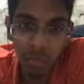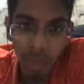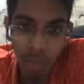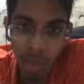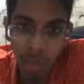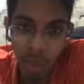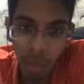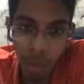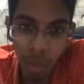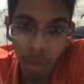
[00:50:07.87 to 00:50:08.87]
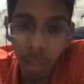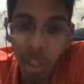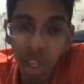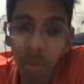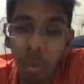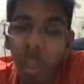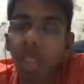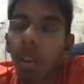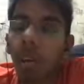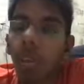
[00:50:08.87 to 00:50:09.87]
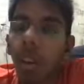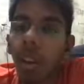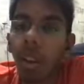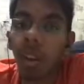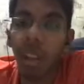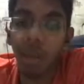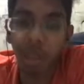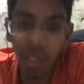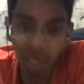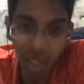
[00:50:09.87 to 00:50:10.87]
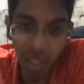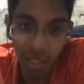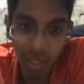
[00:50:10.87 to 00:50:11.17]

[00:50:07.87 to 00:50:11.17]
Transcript: Bishop here, pawn push, and queen. Oh my god, did I blunder that?